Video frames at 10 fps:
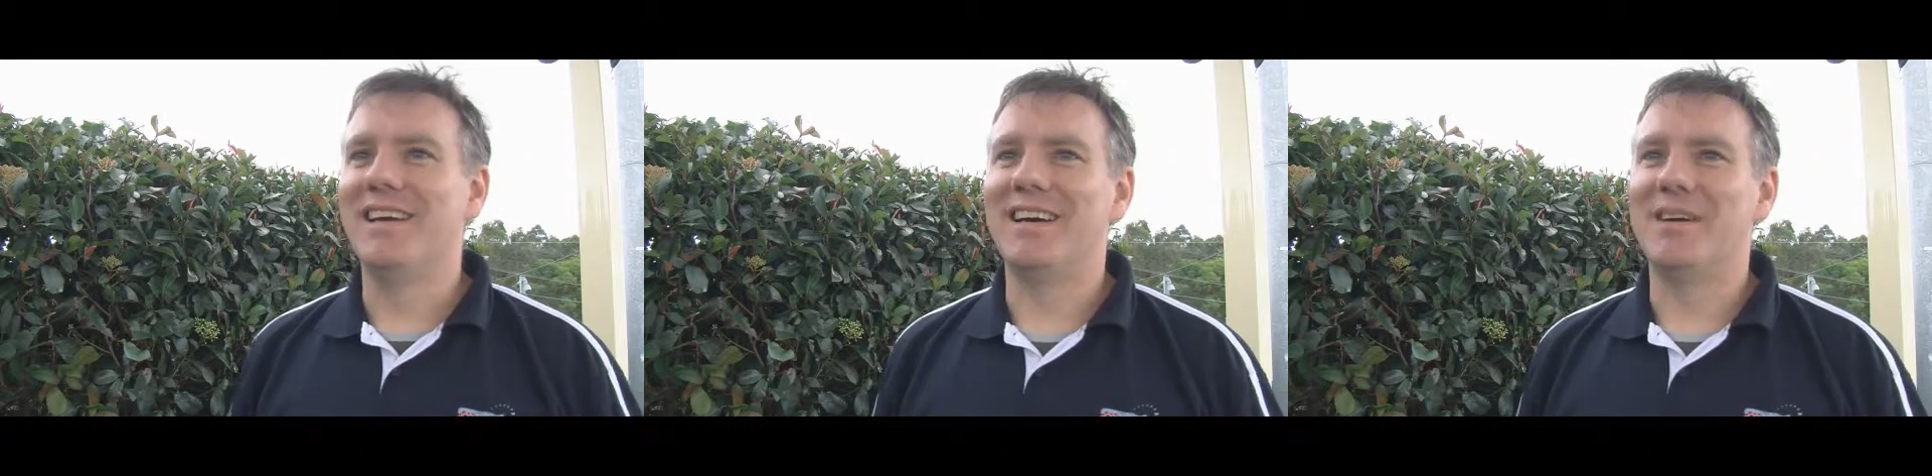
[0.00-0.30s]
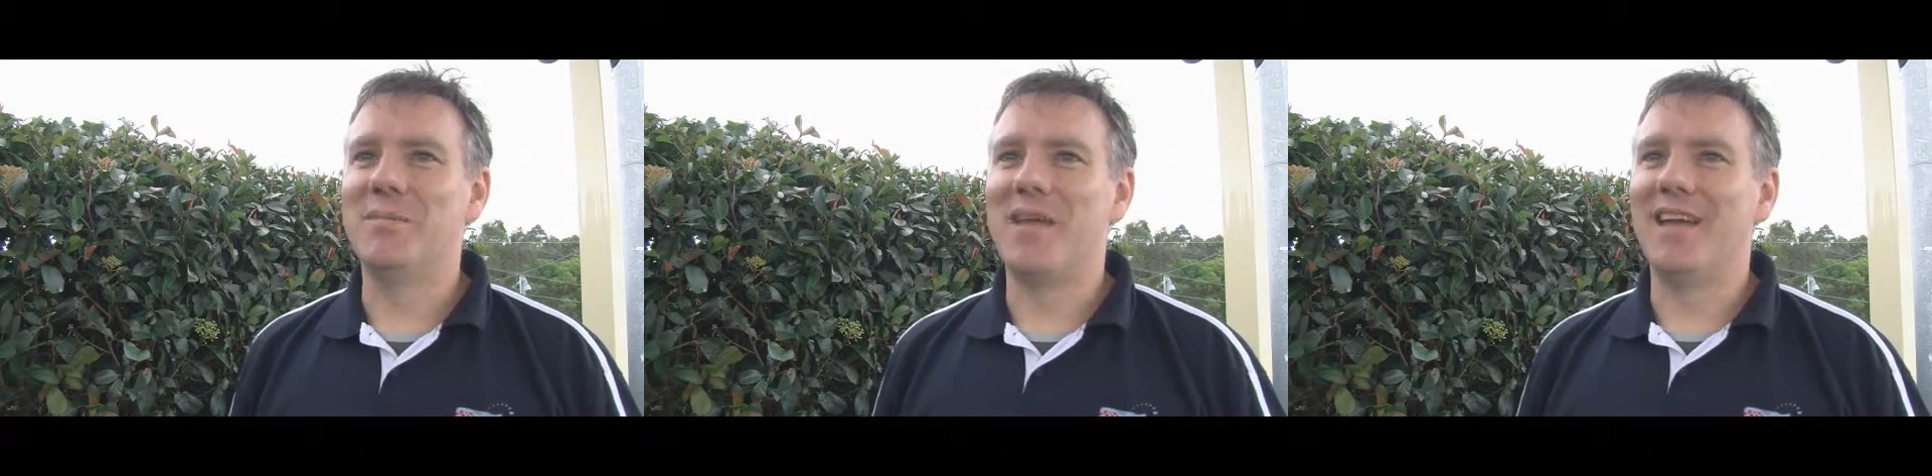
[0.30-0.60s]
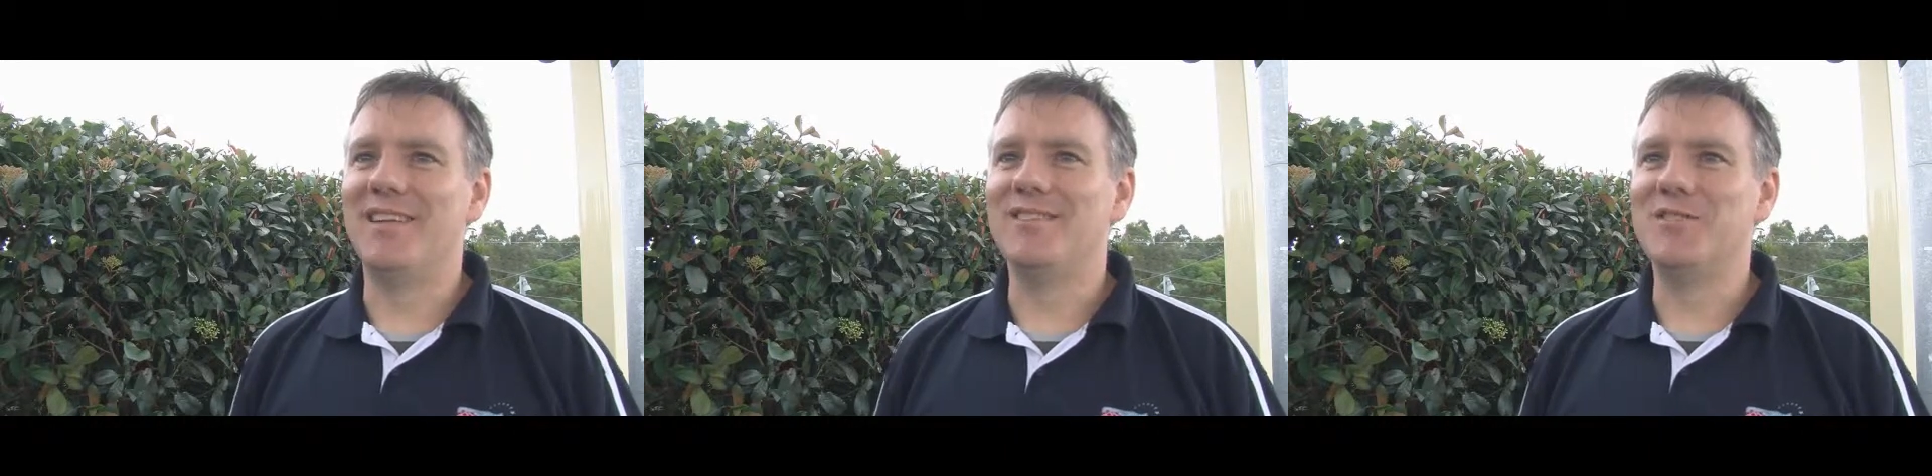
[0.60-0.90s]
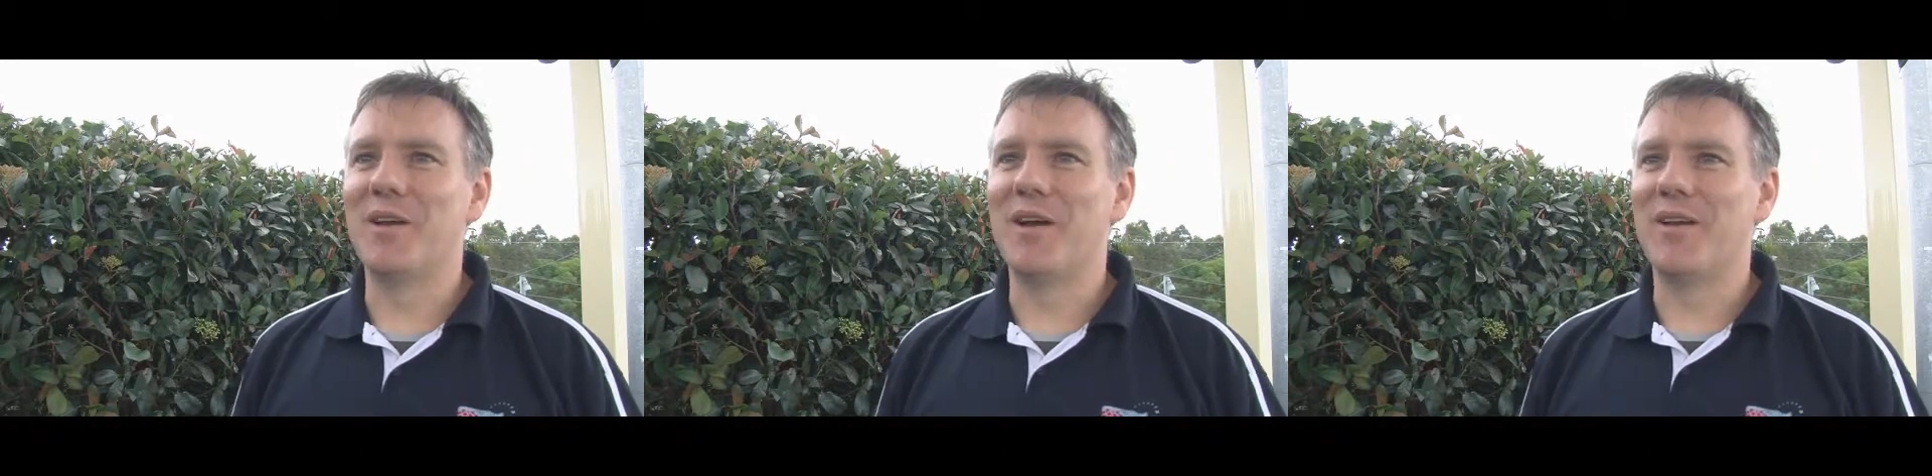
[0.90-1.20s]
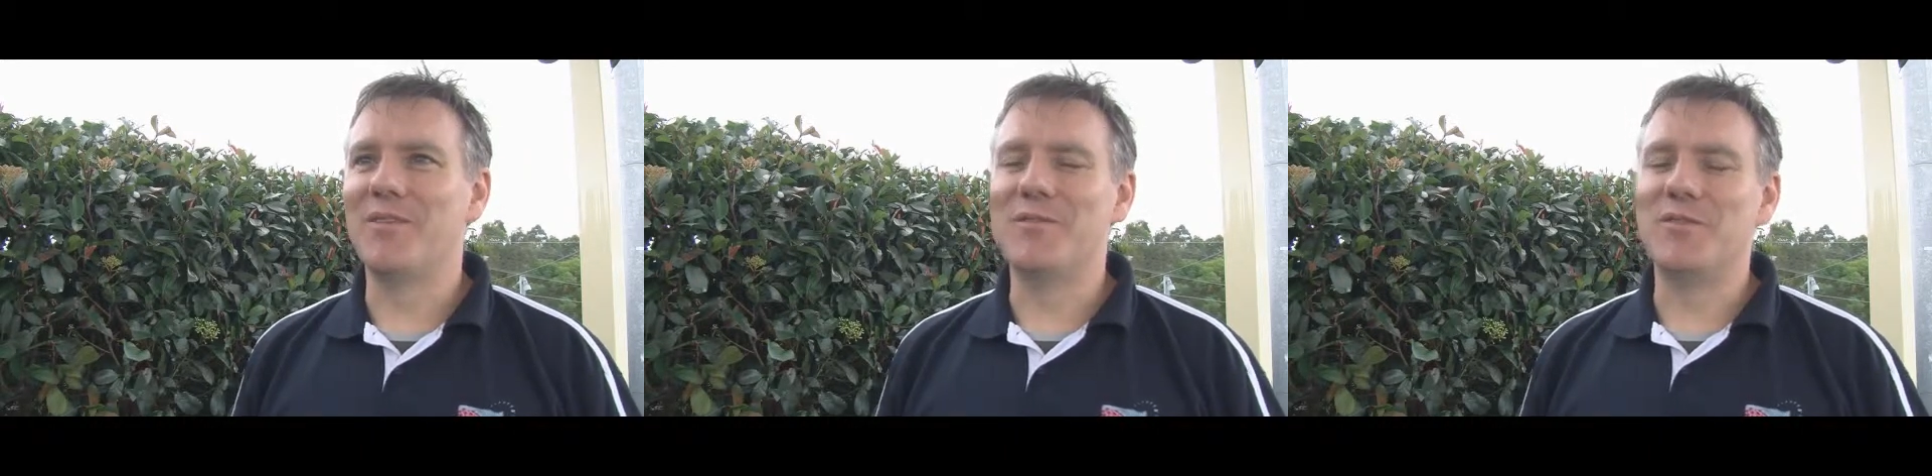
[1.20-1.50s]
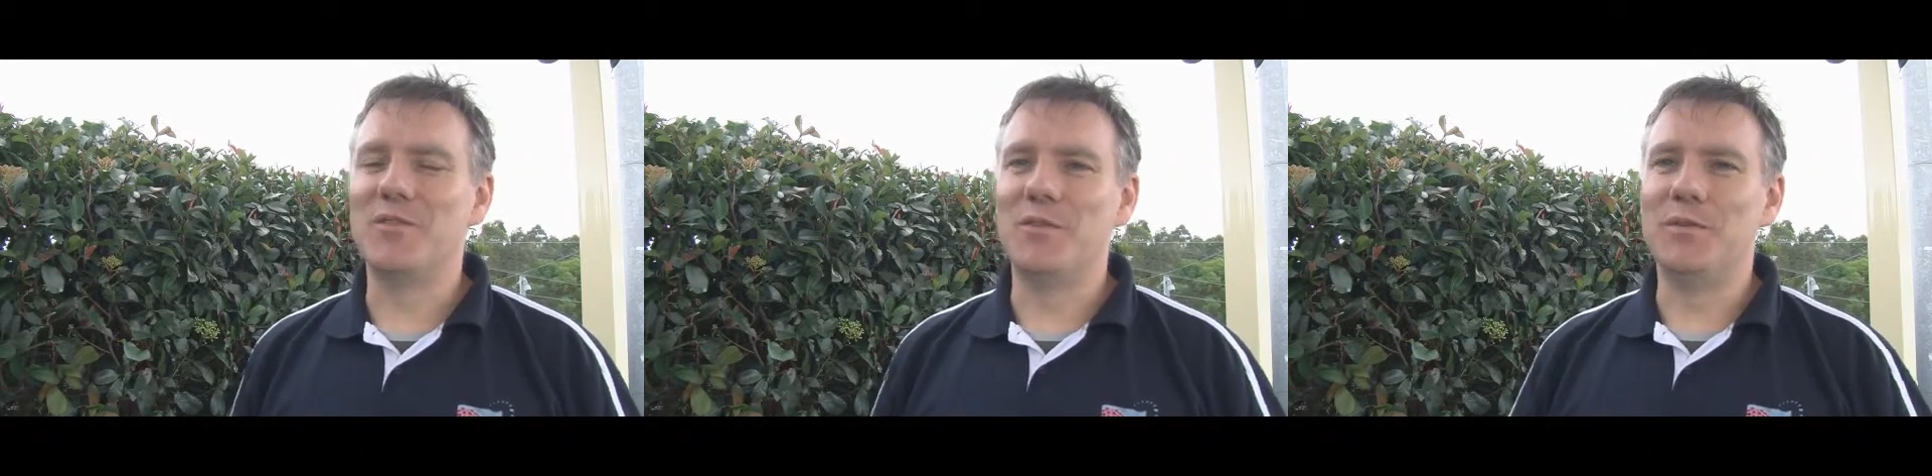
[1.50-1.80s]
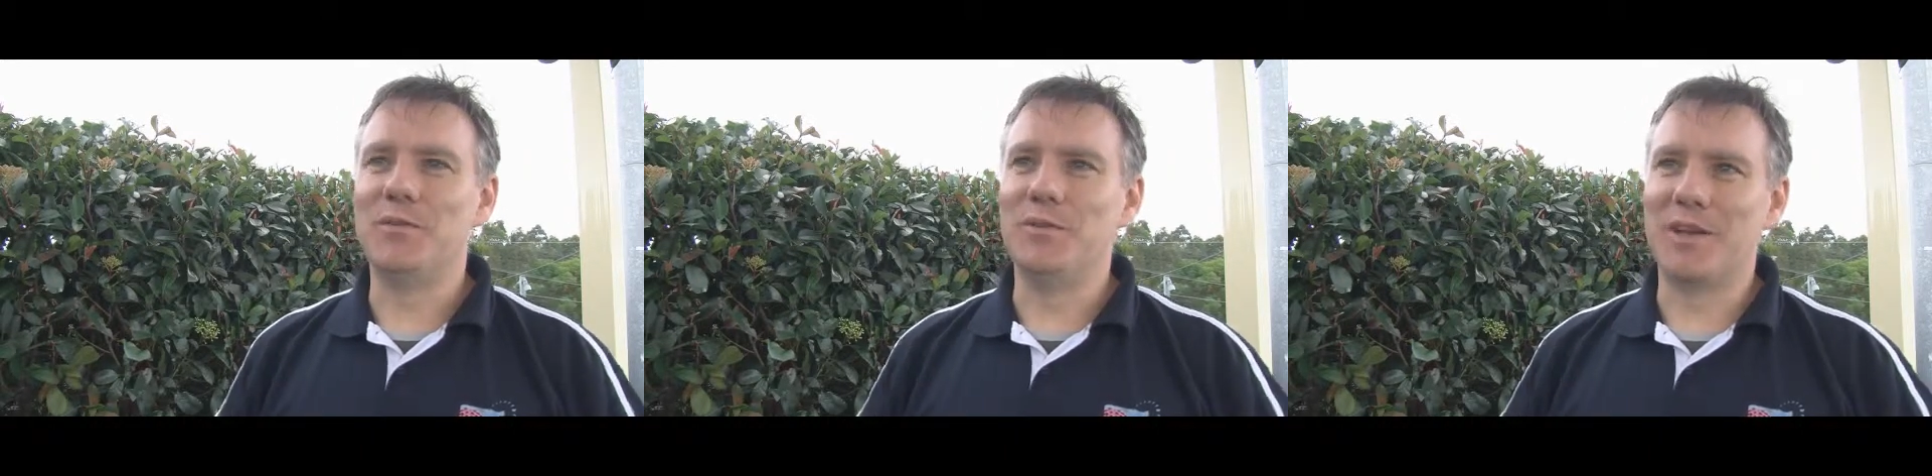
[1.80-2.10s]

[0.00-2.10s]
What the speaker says: you